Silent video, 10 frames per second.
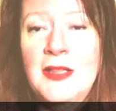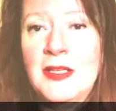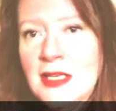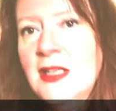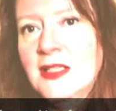
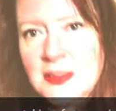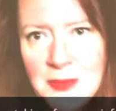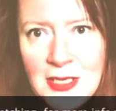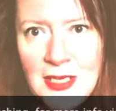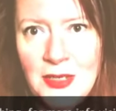the thing that's
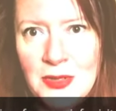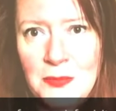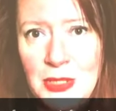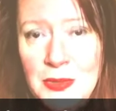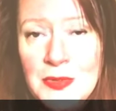bugging you the
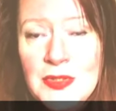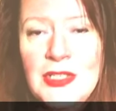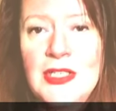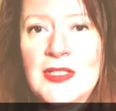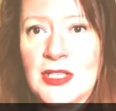
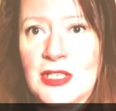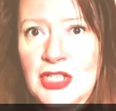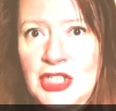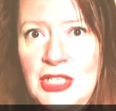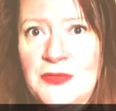most is going to
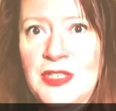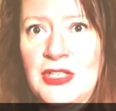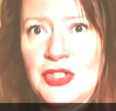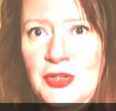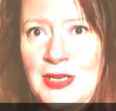shift
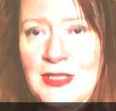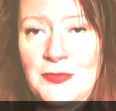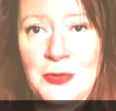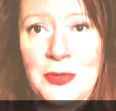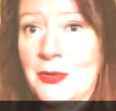and
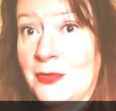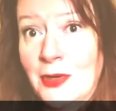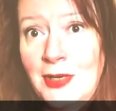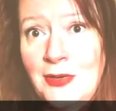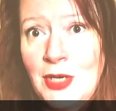transform
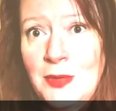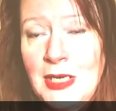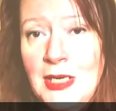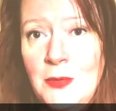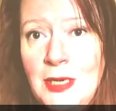before you know
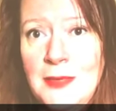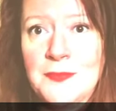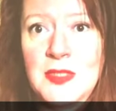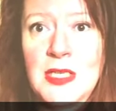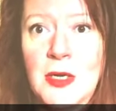it anyway.
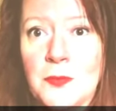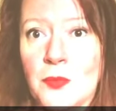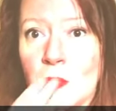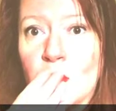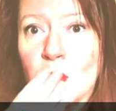So,
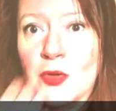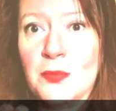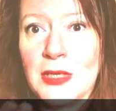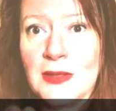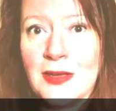
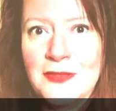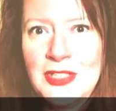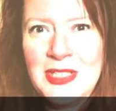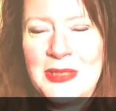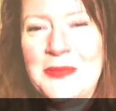big love
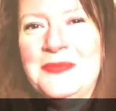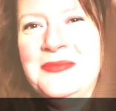to